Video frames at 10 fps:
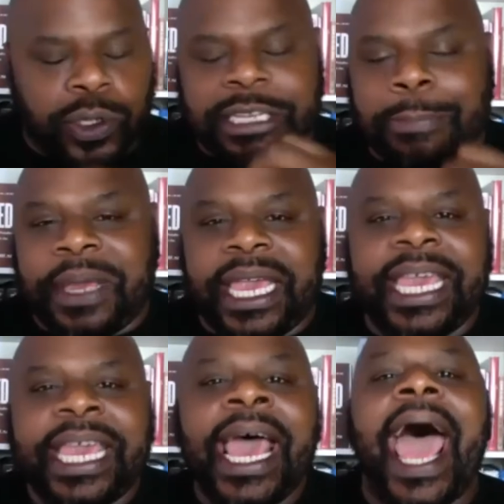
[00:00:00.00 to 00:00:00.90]
to be
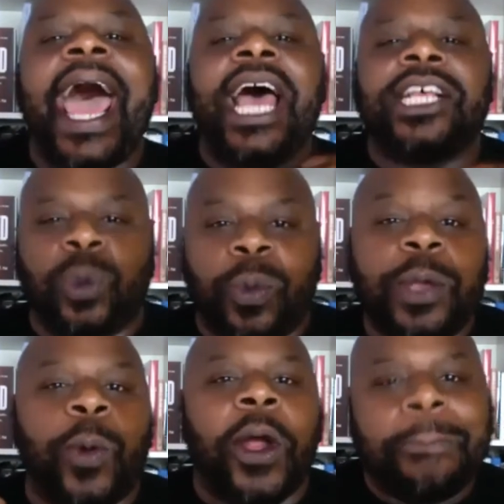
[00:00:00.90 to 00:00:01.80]
as we
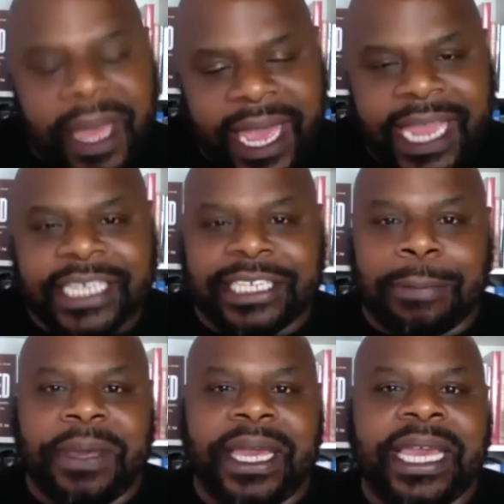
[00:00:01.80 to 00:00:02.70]
were made to
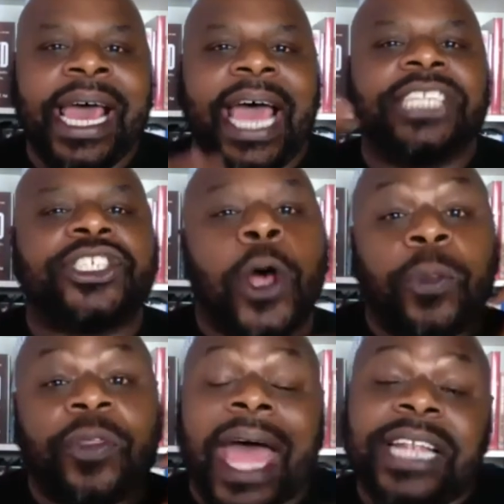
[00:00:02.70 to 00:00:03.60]
be. And so
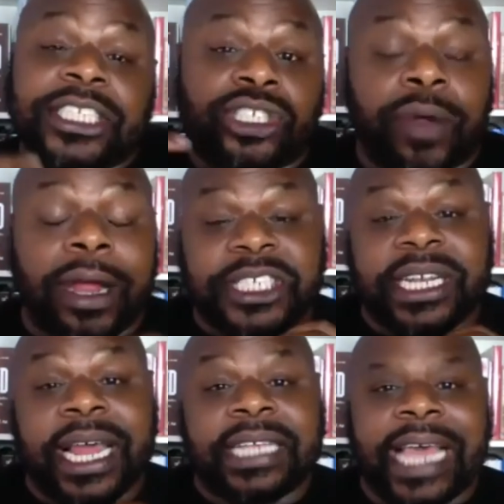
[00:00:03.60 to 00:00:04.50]
that disruption
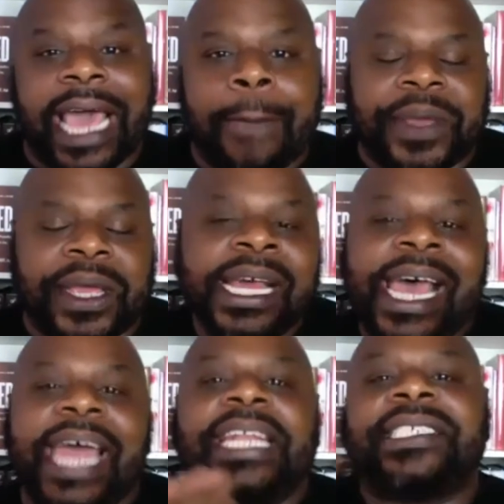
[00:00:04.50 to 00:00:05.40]
has happened,
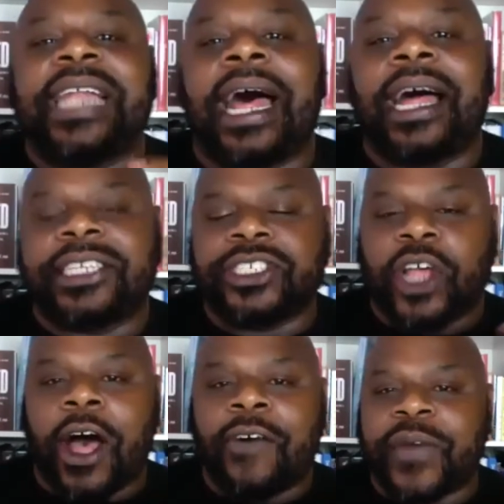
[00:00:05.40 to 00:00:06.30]
and it's knocked us
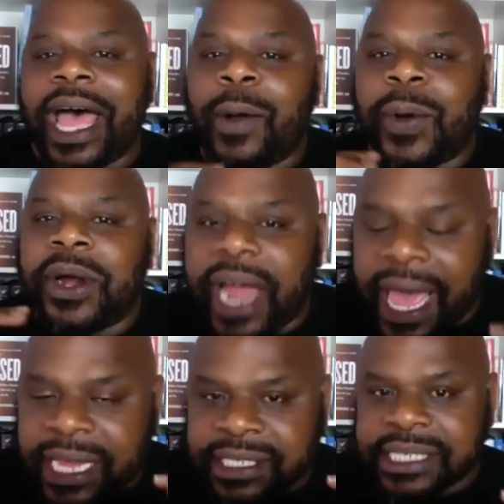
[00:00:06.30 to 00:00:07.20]
off our
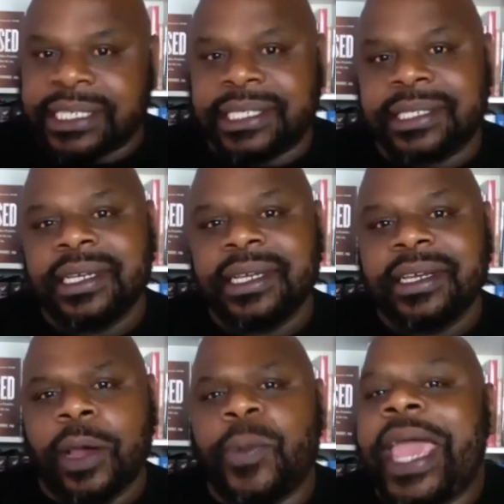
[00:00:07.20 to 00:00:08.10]
axis.
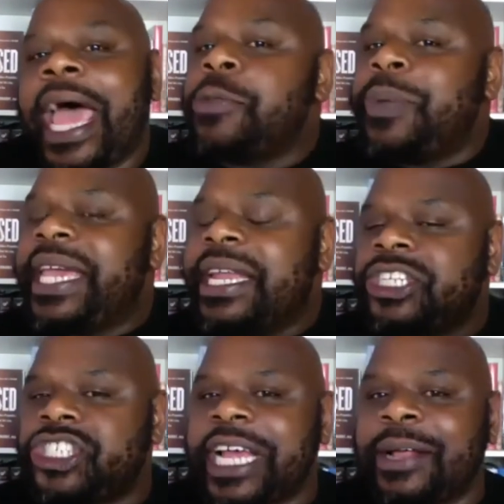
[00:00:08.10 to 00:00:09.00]
And we had to begin to
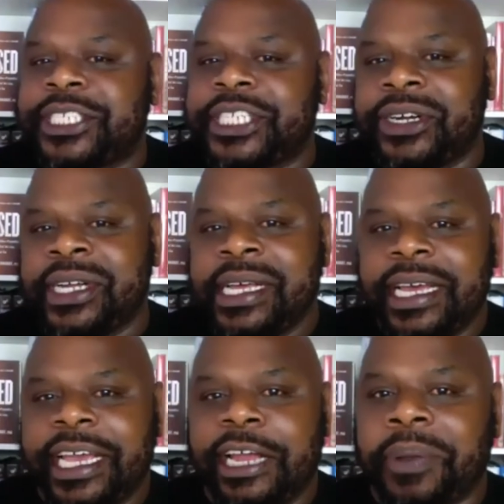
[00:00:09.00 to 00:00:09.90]
shelter
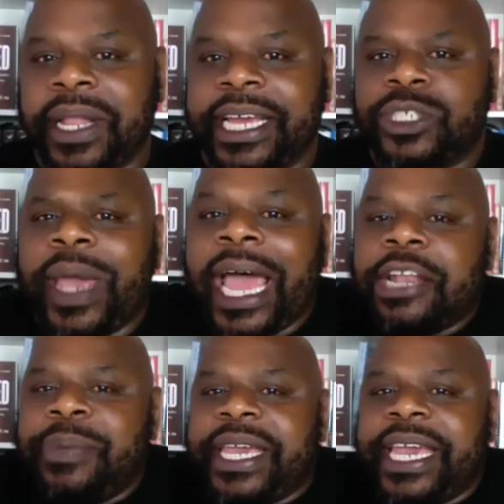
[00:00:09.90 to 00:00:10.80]
in place. We had to
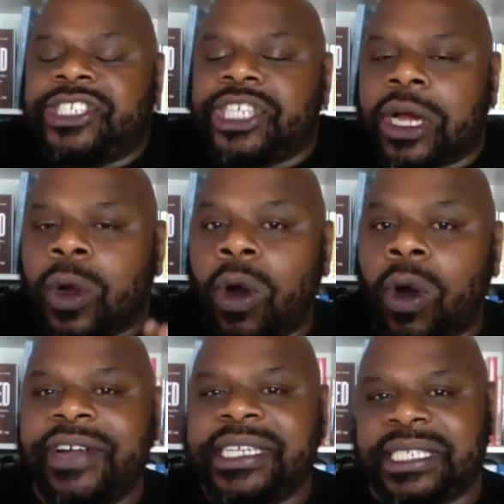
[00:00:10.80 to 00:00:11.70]
begin to
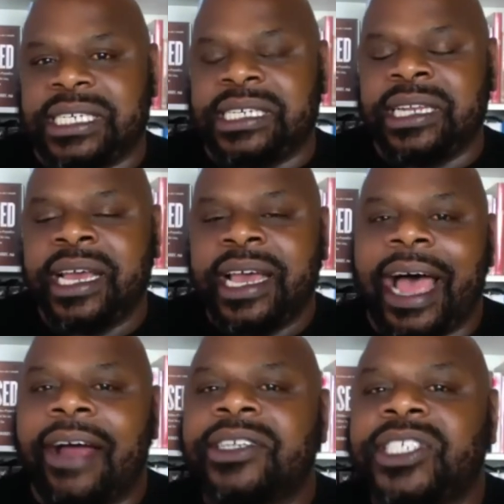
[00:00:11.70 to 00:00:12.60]
quarantine
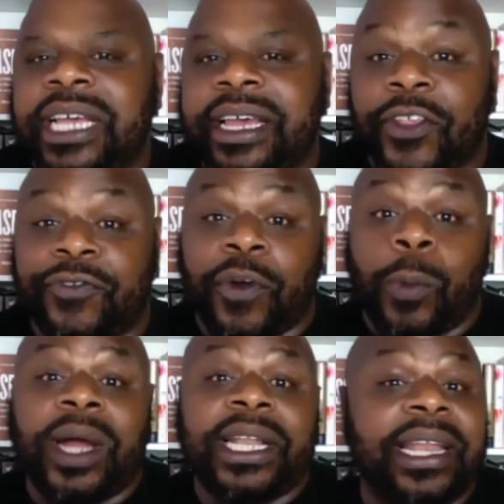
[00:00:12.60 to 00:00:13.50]
ourselves from
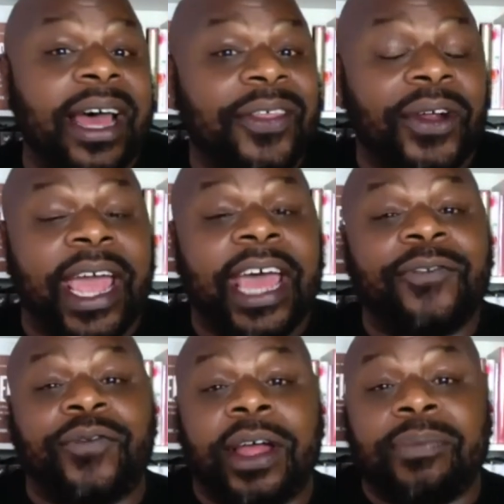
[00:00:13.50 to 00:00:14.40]
one another and
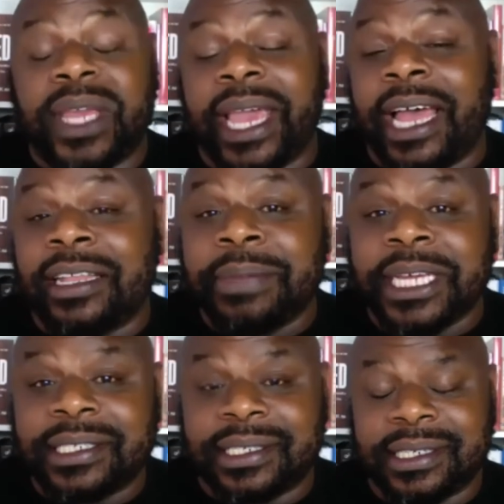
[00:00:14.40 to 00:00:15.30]
from the
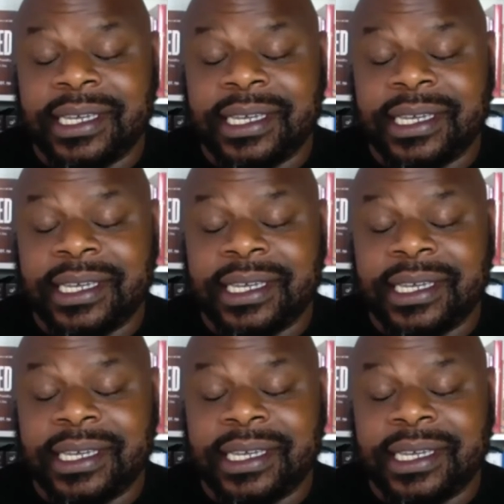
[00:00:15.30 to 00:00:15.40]
elements.